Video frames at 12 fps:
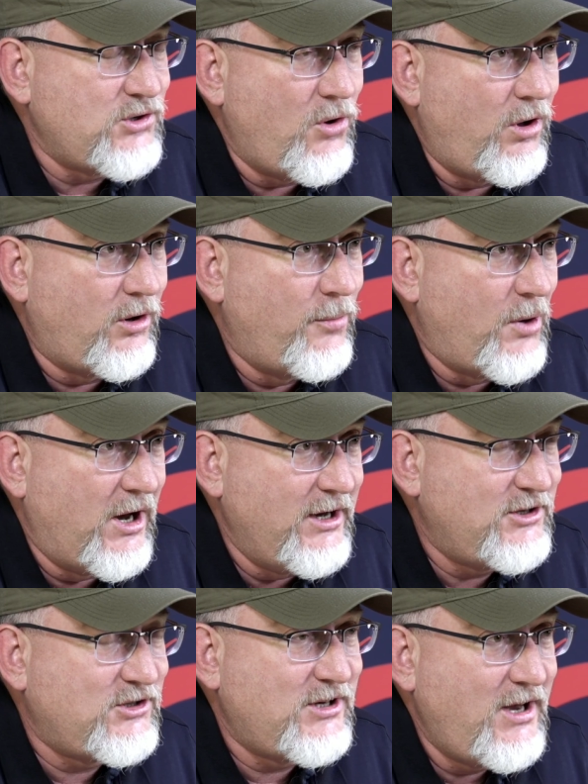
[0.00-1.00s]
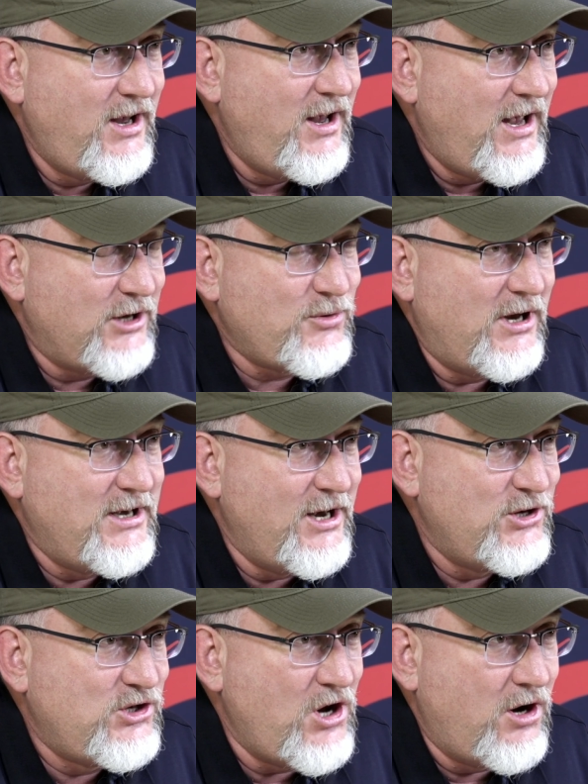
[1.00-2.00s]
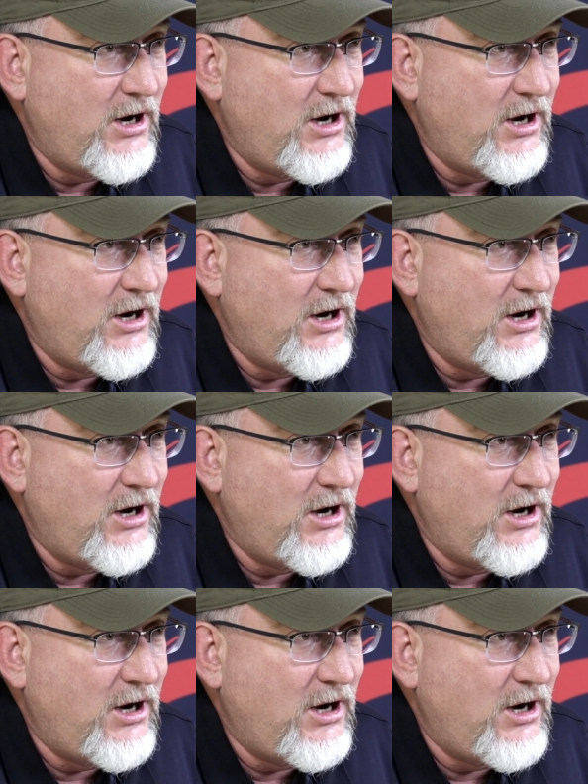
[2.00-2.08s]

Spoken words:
bikes. That's what I did as a young guy.